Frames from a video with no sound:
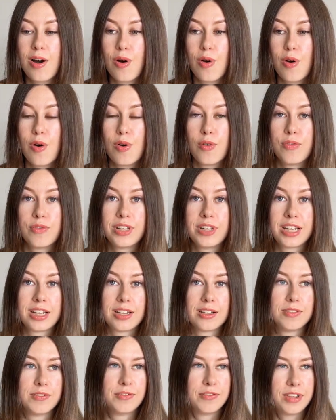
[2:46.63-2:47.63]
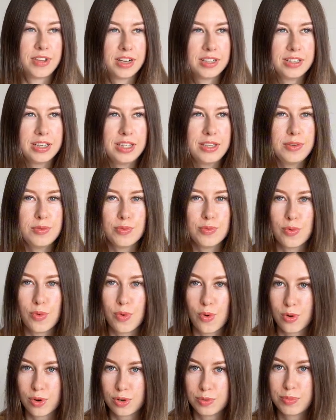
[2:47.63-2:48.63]
of like a very
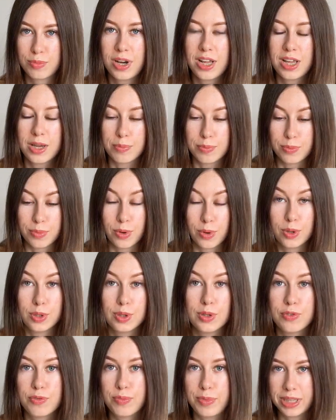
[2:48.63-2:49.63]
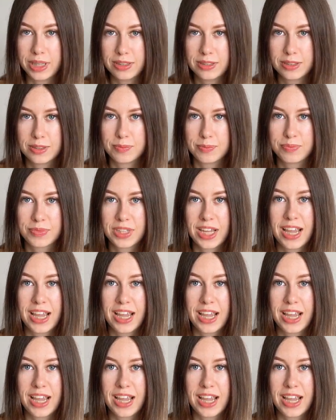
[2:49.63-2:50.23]
warm bowl of milk,